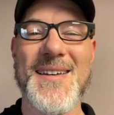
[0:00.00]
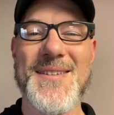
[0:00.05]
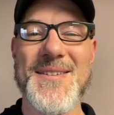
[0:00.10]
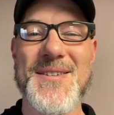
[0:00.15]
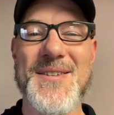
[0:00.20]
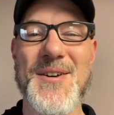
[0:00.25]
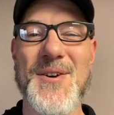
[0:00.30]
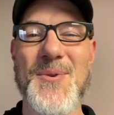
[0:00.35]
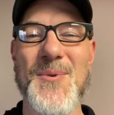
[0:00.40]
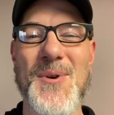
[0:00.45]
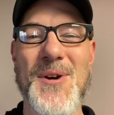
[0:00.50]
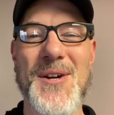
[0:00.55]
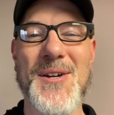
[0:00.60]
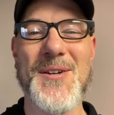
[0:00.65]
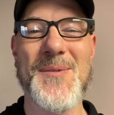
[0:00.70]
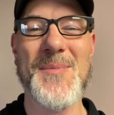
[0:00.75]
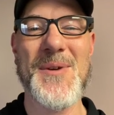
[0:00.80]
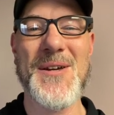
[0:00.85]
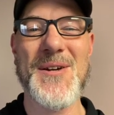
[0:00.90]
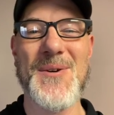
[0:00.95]
So we're
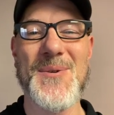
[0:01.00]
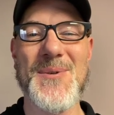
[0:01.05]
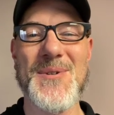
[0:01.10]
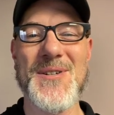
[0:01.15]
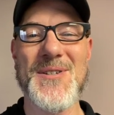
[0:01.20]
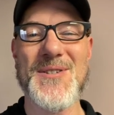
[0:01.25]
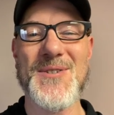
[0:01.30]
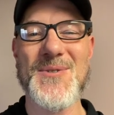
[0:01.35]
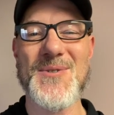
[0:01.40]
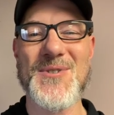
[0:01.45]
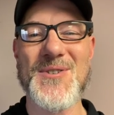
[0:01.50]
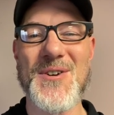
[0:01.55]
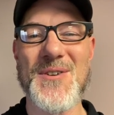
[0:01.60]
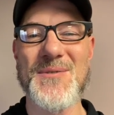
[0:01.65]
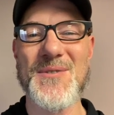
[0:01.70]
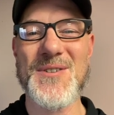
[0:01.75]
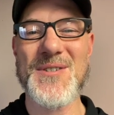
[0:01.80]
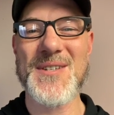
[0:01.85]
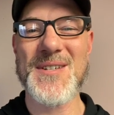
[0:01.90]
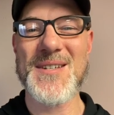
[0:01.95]
going to be going to two
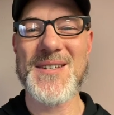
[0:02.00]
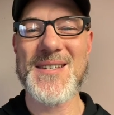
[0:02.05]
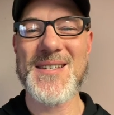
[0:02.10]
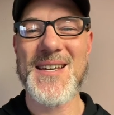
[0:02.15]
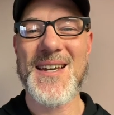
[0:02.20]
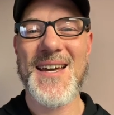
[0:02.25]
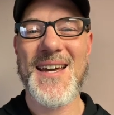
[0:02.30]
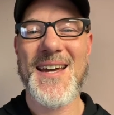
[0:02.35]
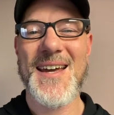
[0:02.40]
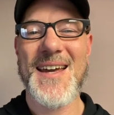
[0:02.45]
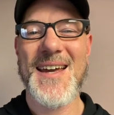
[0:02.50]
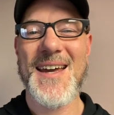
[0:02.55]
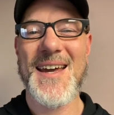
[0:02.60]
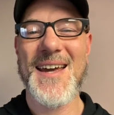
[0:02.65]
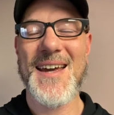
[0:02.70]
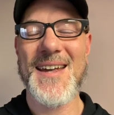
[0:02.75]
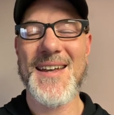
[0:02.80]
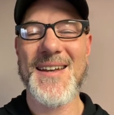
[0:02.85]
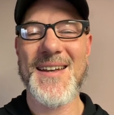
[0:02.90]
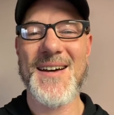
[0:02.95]
services,
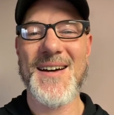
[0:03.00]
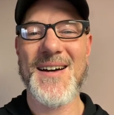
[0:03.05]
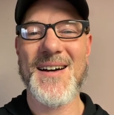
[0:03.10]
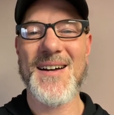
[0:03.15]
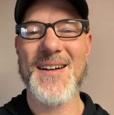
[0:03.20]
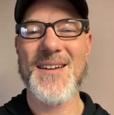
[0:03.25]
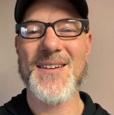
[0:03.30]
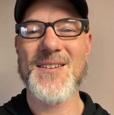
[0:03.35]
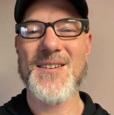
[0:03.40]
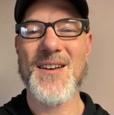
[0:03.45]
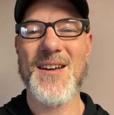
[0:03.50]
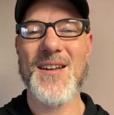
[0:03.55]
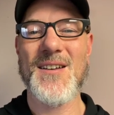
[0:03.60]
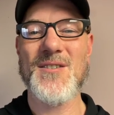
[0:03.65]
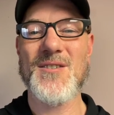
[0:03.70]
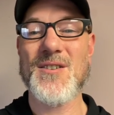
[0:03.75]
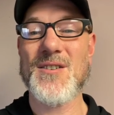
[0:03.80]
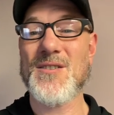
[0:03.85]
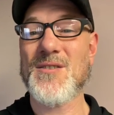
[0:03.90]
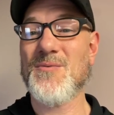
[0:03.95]
and uh,
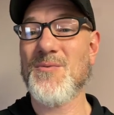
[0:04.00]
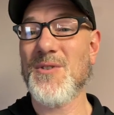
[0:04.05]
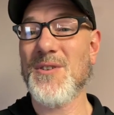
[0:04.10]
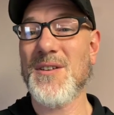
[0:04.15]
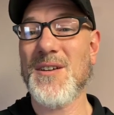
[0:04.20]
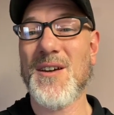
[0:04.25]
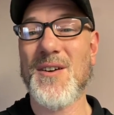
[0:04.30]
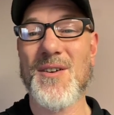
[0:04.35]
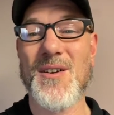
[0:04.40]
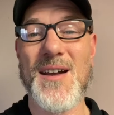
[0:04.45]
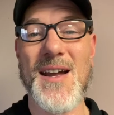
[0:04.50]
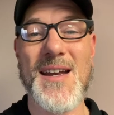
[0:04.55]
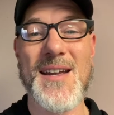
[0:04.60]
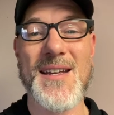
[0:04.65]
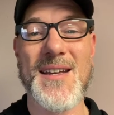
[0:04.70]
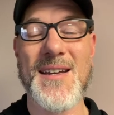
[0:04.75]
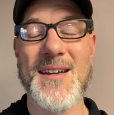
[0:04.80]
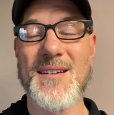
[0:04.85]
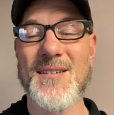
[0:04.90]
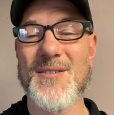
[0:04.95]
and just really
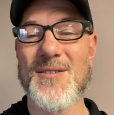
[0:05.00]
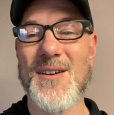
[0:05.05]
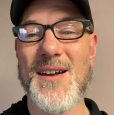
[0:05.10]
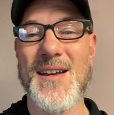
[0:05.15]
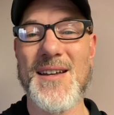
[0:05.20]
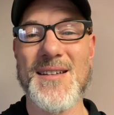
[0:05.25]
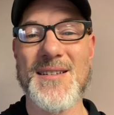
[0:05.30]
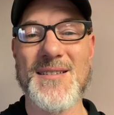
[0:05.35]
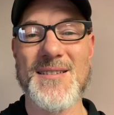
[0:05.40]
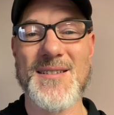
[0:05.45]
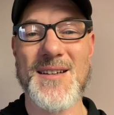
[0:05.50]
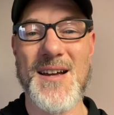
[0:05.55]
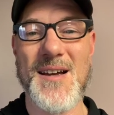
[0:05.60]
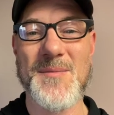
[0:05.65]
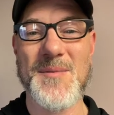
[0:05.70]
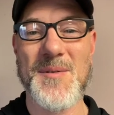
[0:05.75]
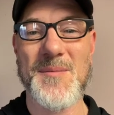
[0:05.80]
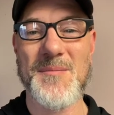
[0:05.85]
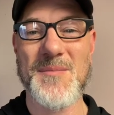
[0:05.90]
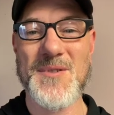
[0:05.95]
creating creating the
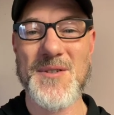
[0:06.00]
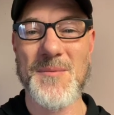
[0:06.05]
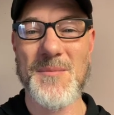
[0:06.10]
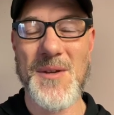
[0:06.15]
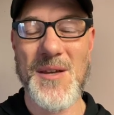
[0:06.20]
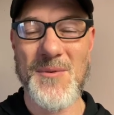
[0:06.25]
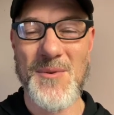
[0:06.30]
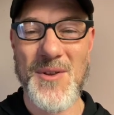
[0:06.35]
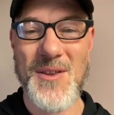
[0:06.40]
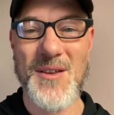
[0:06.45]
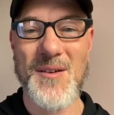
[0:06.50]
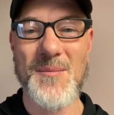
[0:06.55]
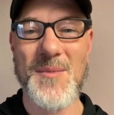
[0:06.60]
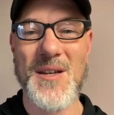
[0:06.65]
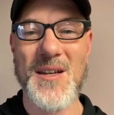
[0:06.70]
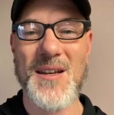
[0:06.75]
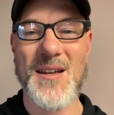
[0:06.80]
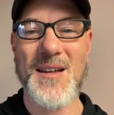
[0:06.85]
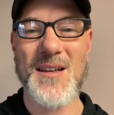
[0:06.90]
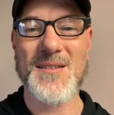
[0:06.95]
time to, to meet with Him
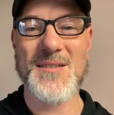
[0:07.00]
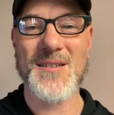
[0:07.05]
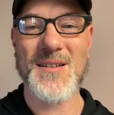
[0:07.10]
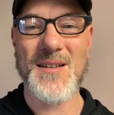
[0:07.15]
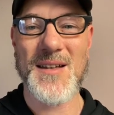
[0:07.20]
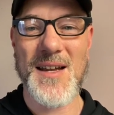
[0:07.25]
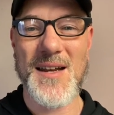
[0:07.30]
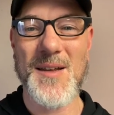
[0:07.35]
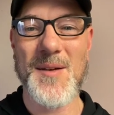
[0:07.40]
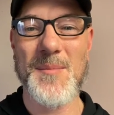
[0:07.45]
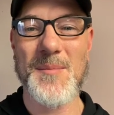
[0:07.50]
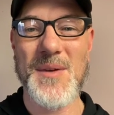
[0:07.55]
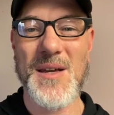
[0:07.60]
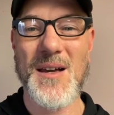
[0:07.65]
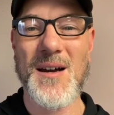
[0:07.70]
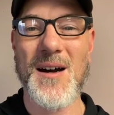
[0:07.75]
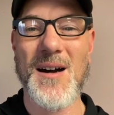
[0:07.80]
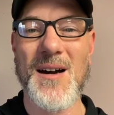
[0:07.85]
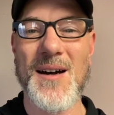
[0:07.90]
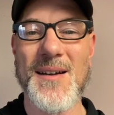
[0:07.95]
and, and to let Him be
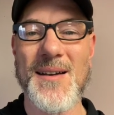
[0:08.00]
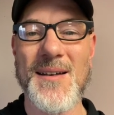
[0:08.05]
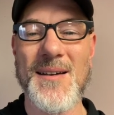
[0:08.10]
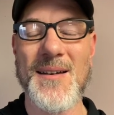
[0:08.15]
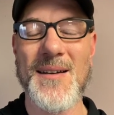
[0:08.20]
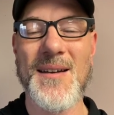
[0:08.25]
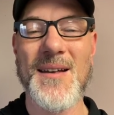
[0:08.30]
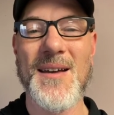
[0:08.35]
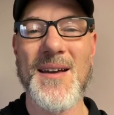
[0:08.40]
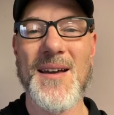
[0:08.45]
God and